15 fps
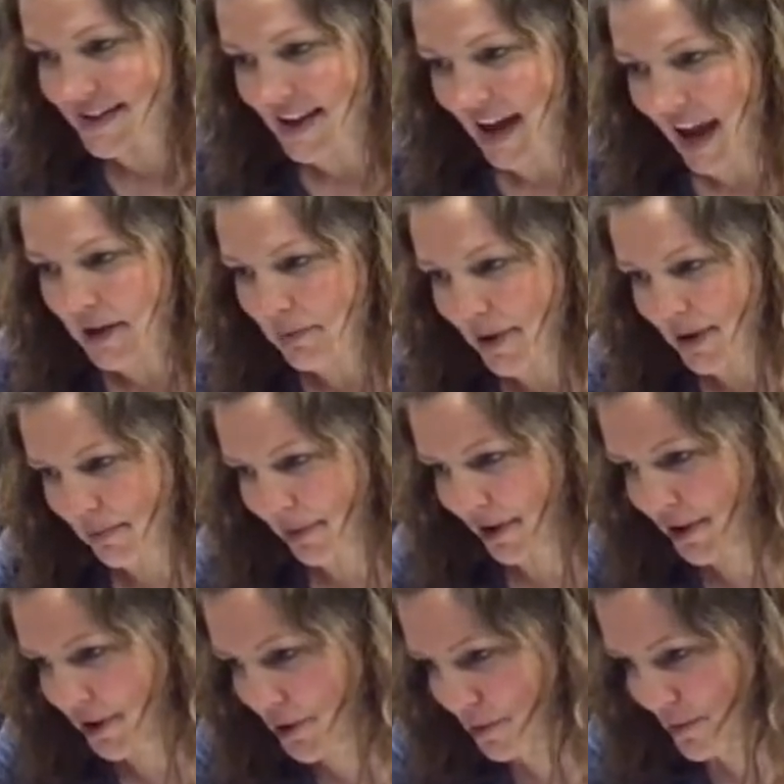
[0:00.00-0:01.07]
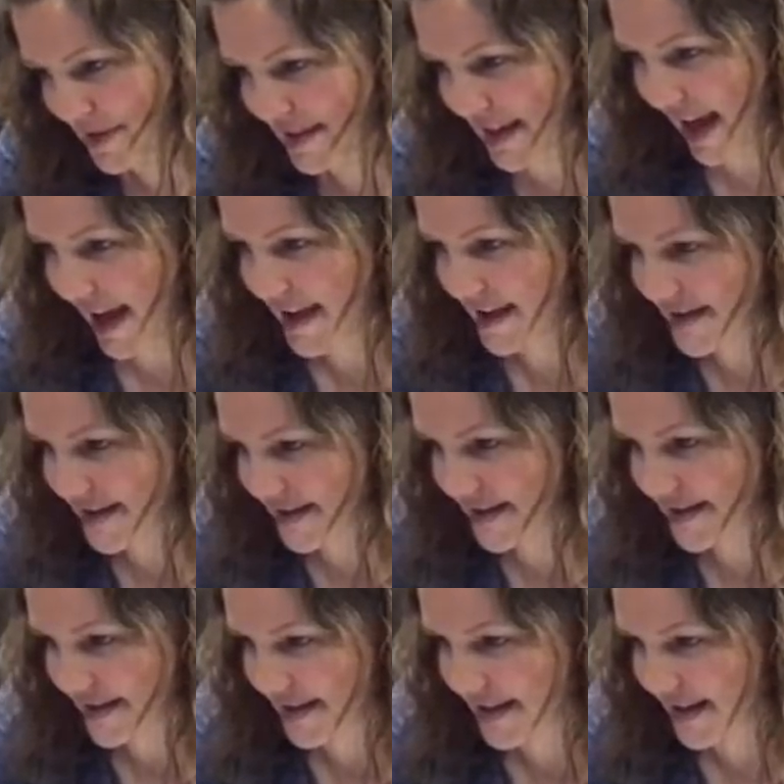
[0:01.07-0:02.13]
JB Bloom
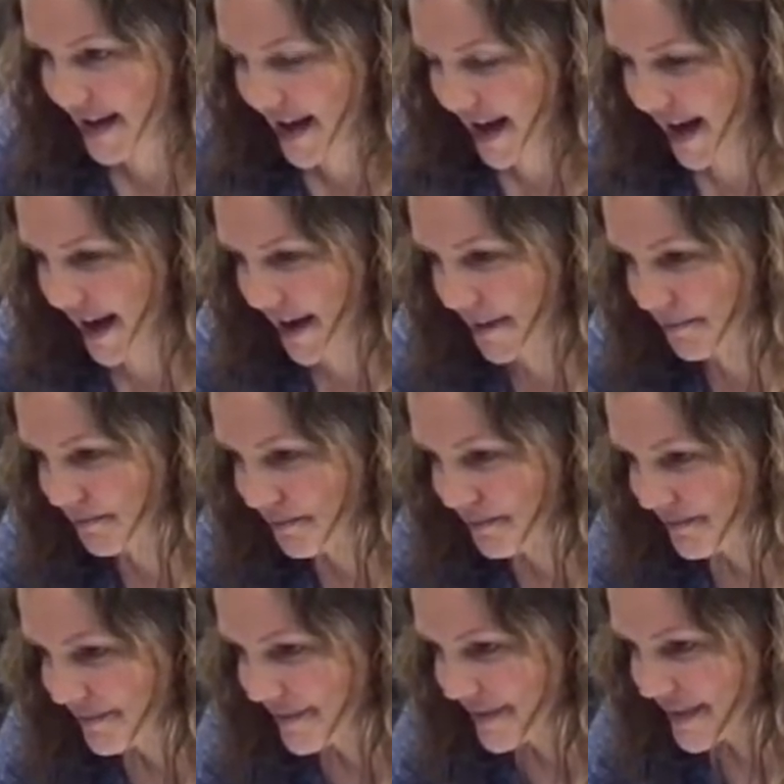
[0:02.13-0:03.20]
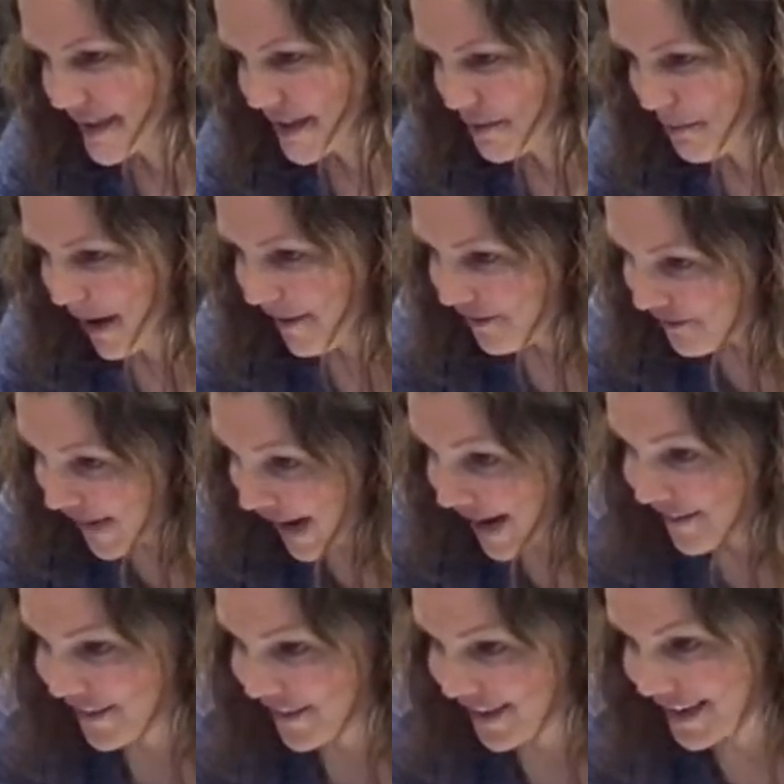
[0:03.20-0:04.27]
says, you're my
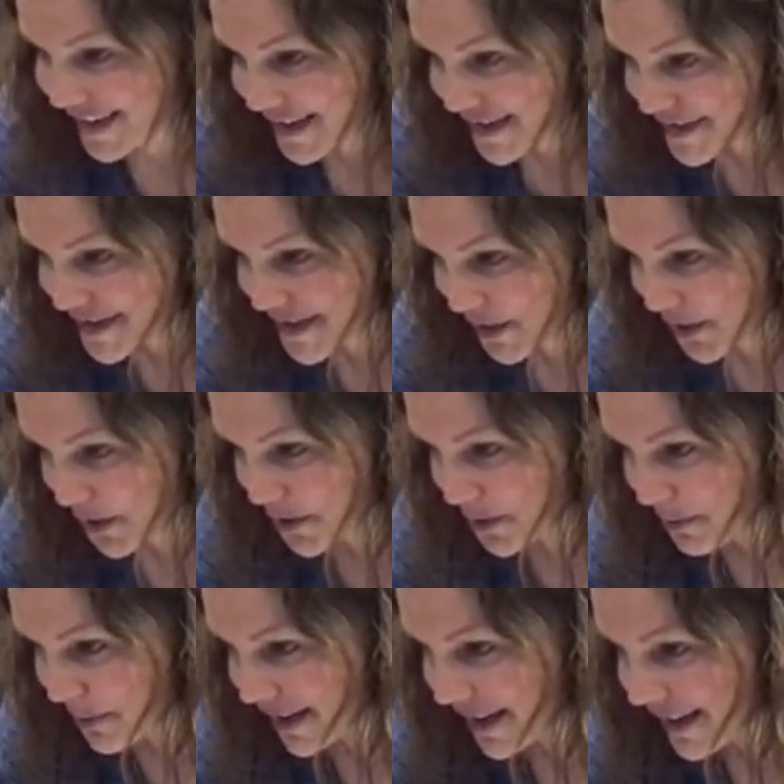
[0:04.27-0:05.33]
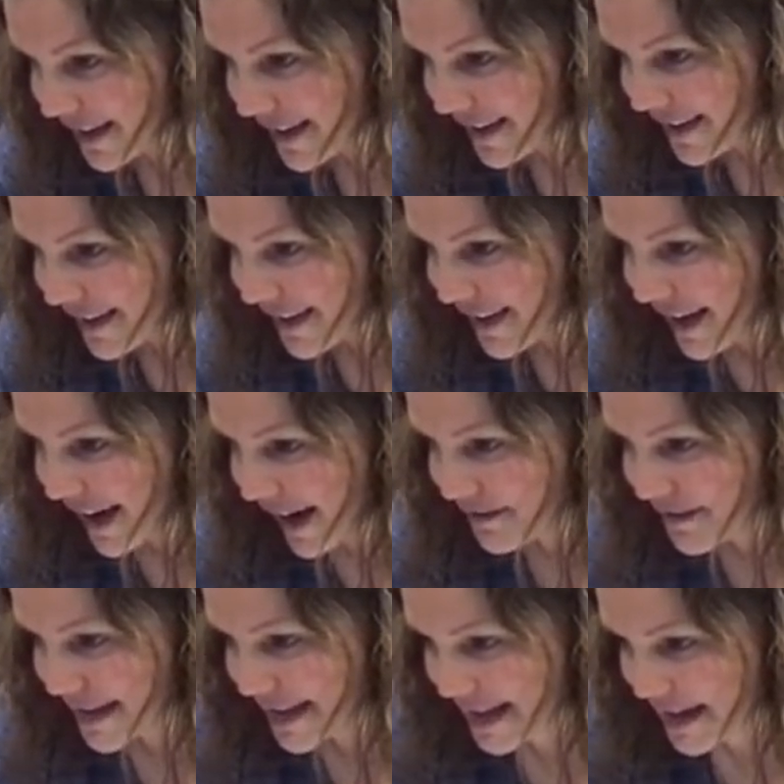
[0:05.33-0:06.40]
favorite YouTube. I'm
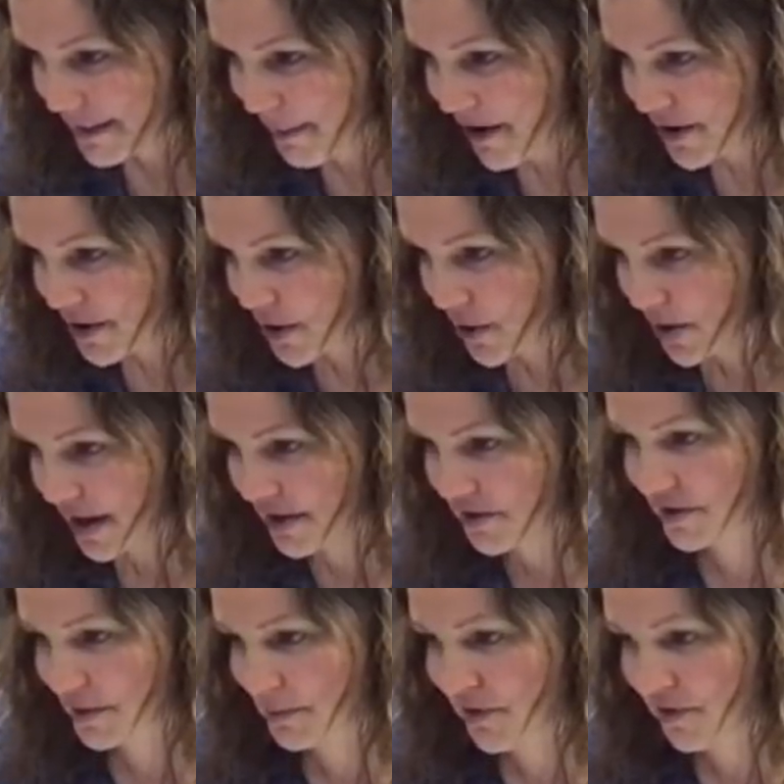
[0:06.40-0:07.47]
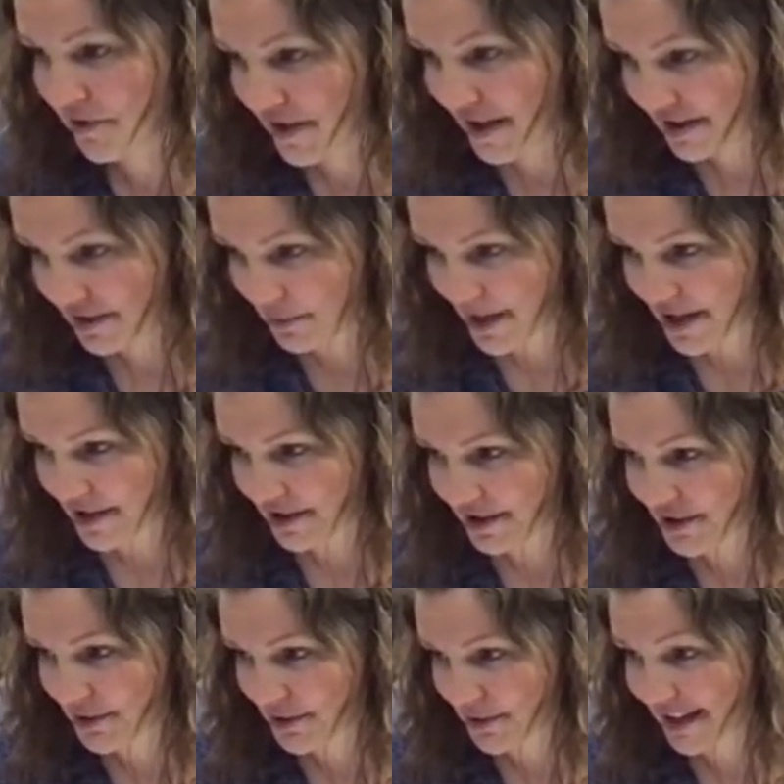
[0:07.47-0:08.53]
thinking about going from a fifth wheel
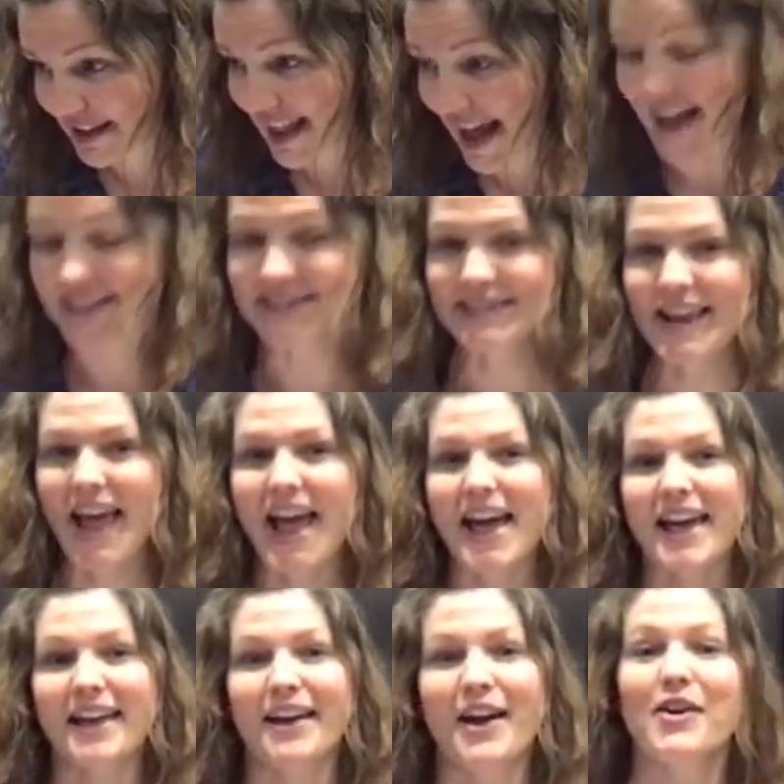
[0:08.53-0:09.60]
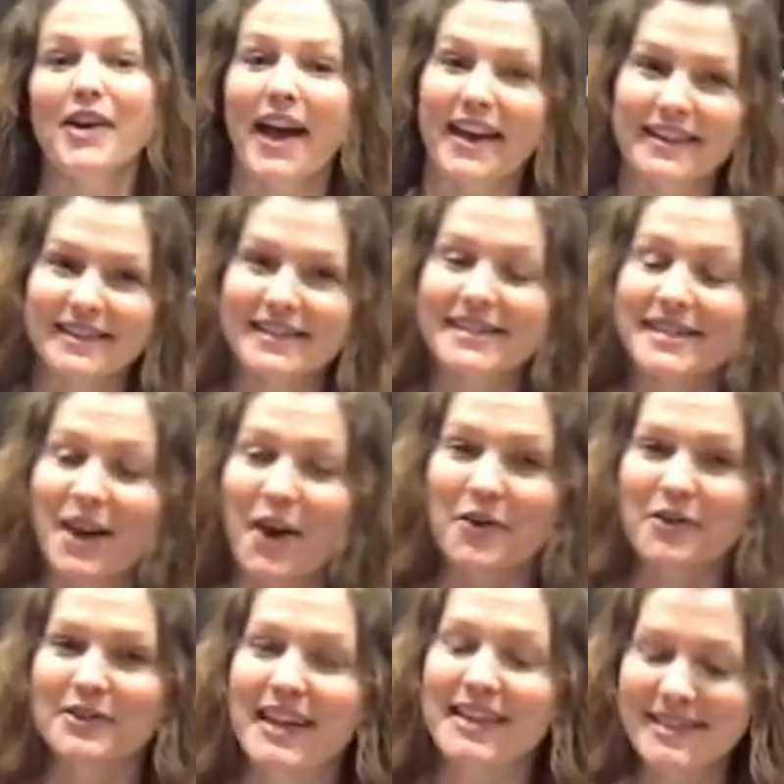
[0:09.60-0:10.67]
to a Class A. Okay, so
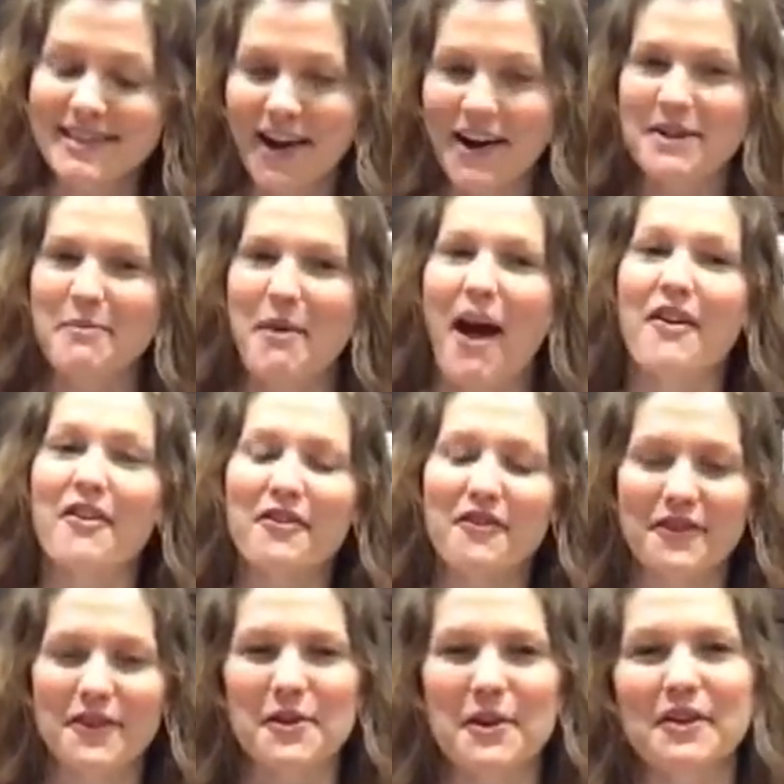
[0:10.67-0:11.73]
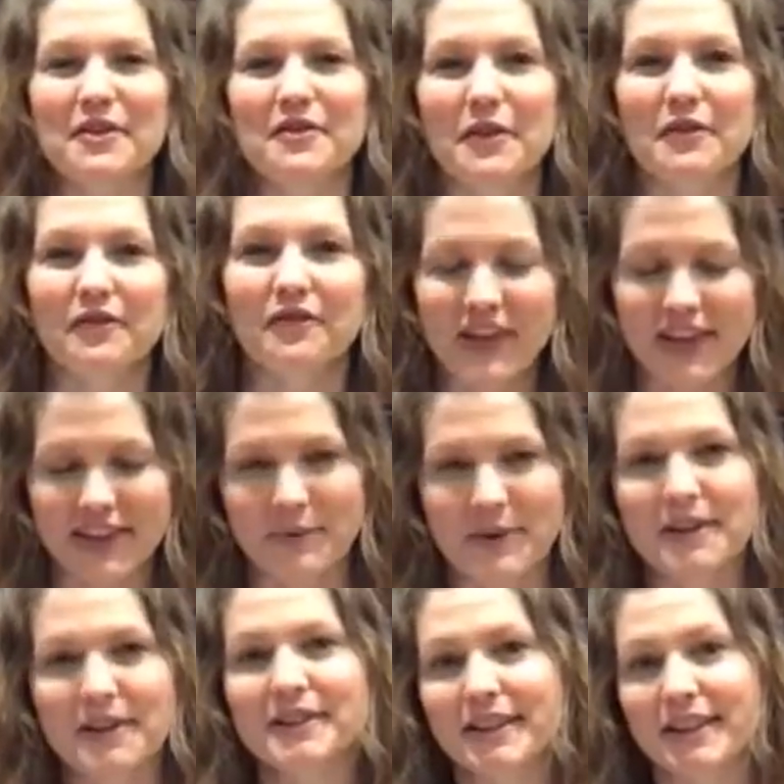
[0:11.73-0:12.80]
let's talk about going from fifth
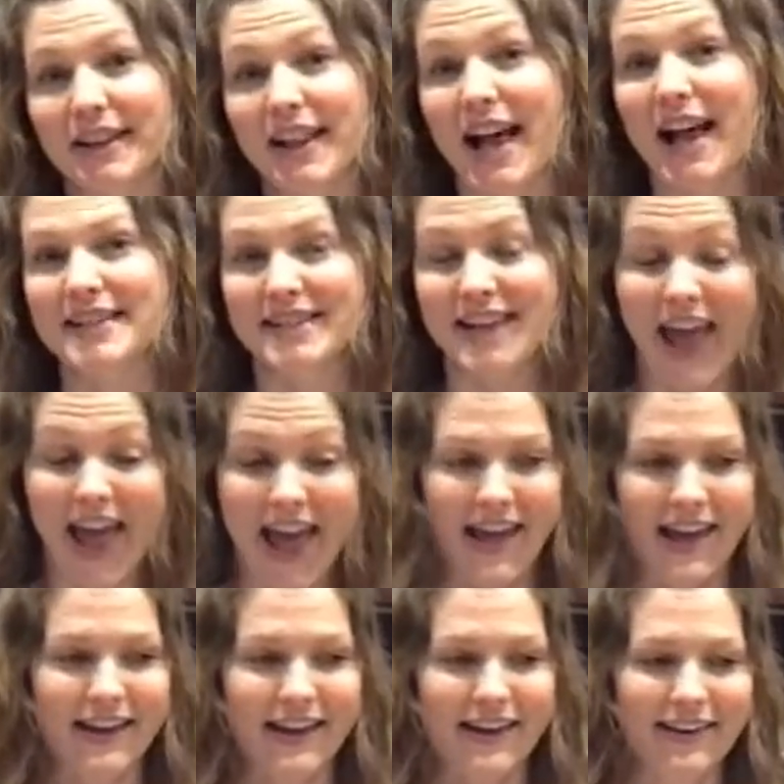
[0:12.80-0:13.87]
wheel to Class A.